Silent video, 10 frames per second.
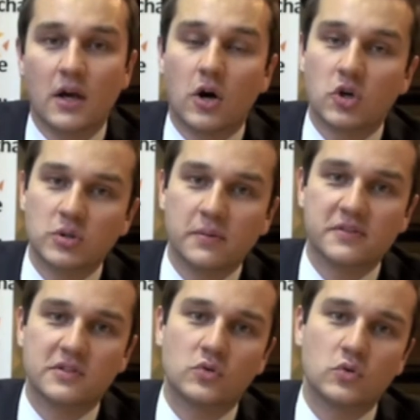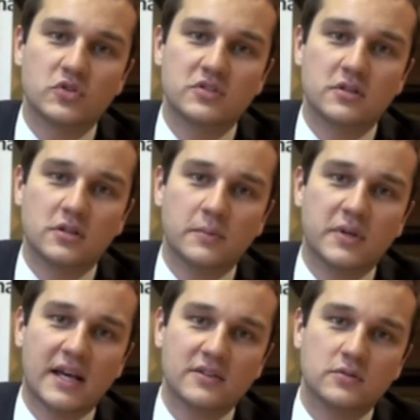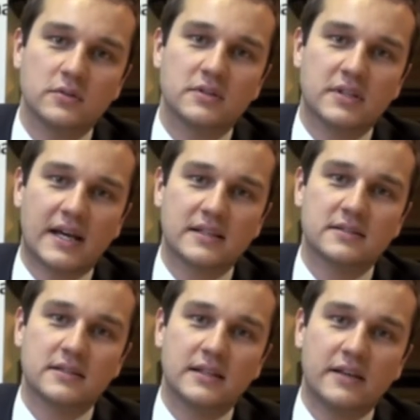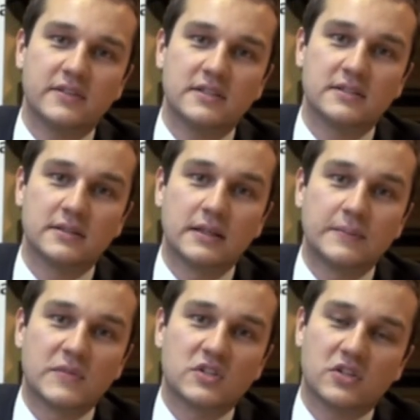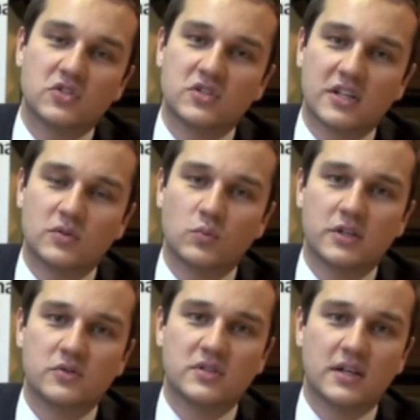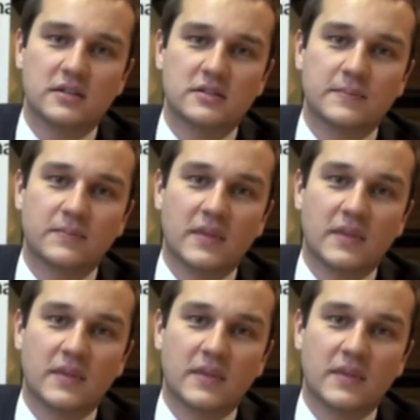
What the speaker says: On top of this, of course, come council tax levies, such as Section 106.